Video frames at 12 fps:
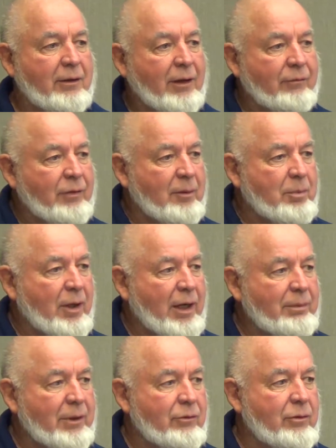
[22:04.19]
their
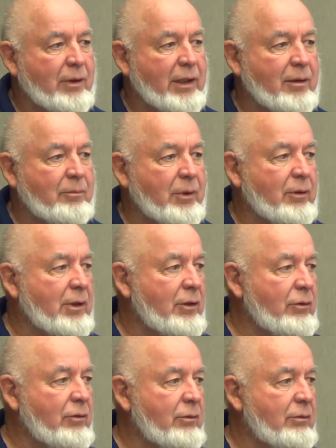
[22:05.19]
property so they can build a
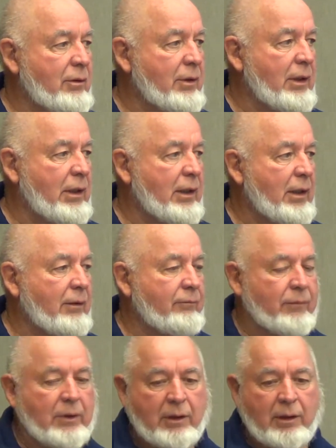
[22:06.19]
new
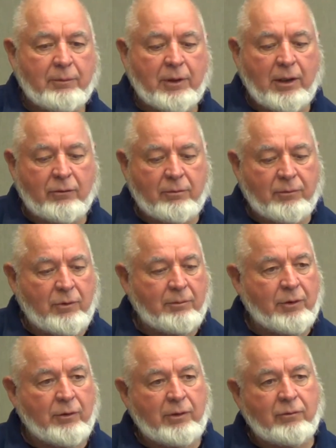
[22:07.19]
customs
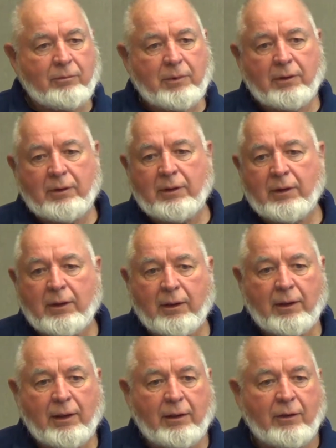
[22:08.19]
immigration building,
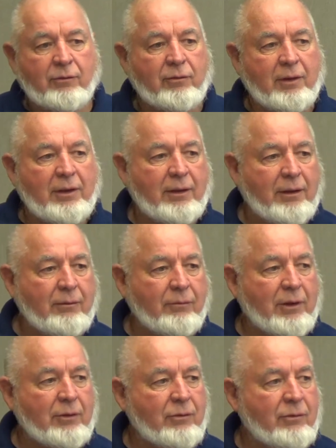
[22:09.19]
and the city that
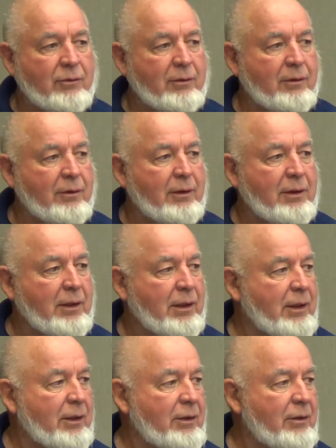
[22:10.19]
wants
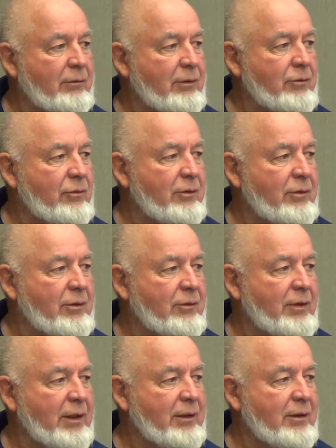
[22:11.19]
this
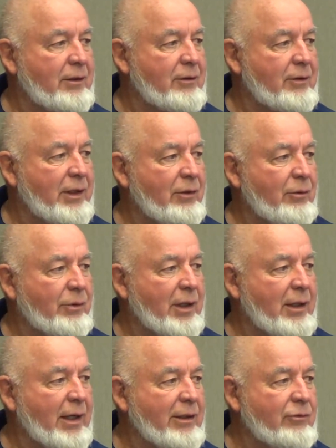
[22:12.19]
thing, you know, they don't want an
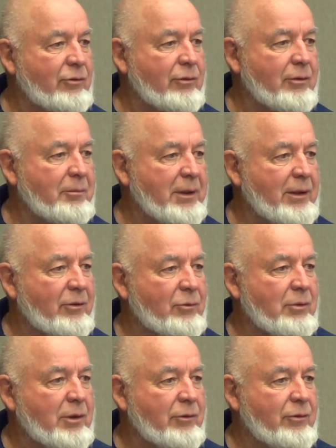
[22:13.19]
eyesore because
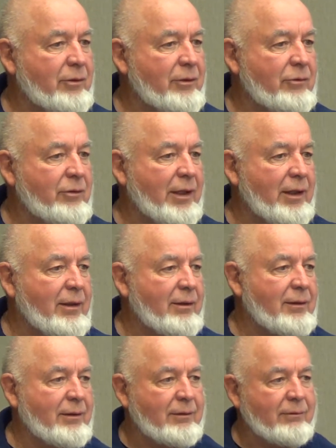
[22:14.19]
we're a tourist town
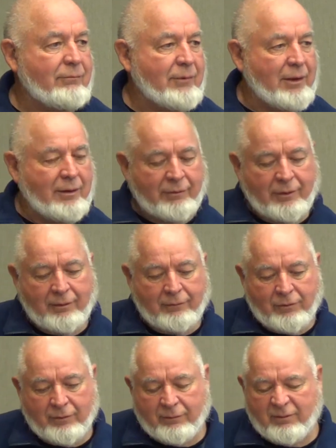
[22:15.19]
and whatever.
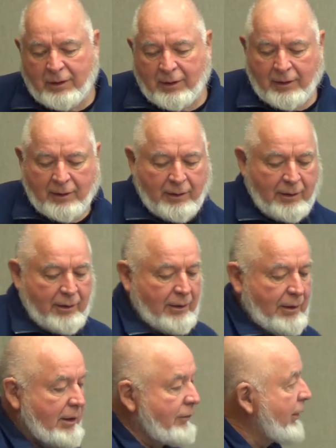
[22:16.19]
So
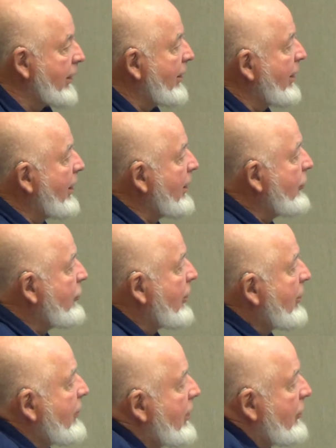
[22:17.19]
anyway, the long and the short was that